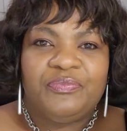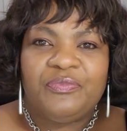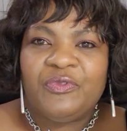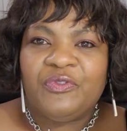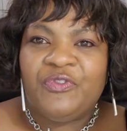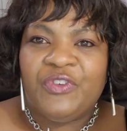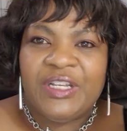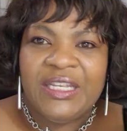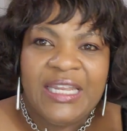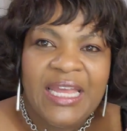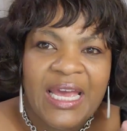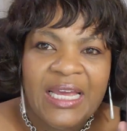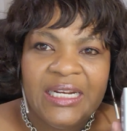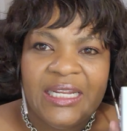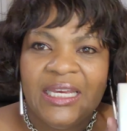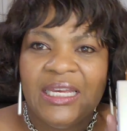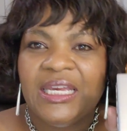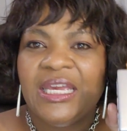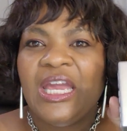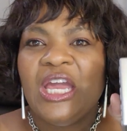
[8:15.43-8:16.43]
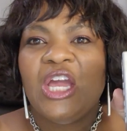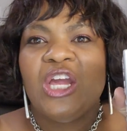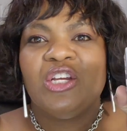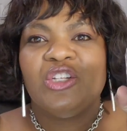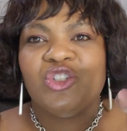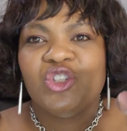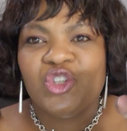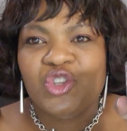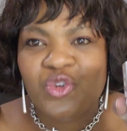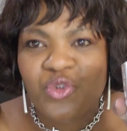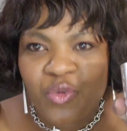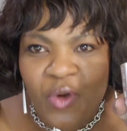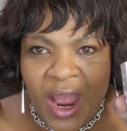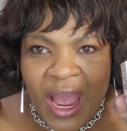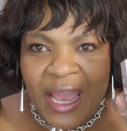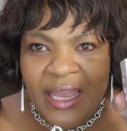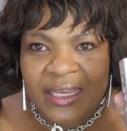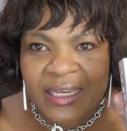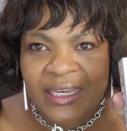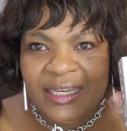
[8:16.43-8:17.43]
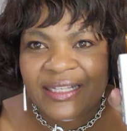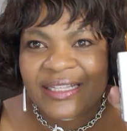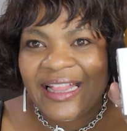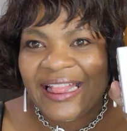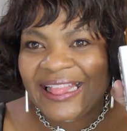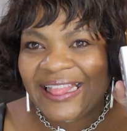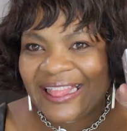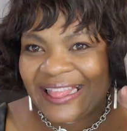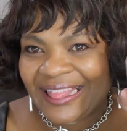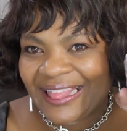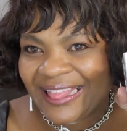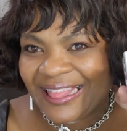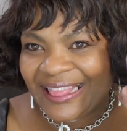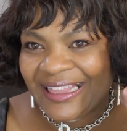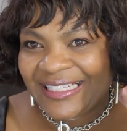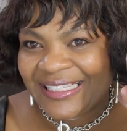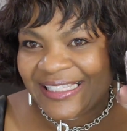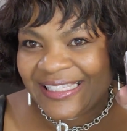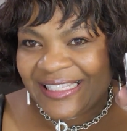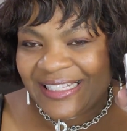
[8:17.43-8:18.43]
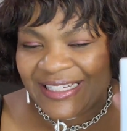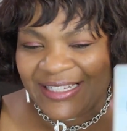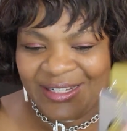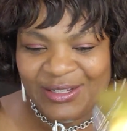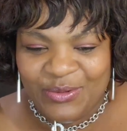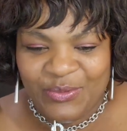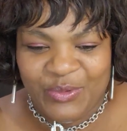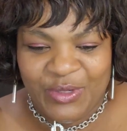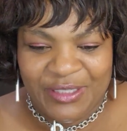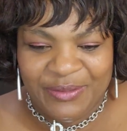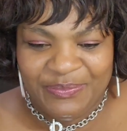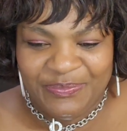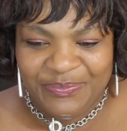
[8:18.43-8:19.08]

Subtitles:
vanillic, try it. This is a good one.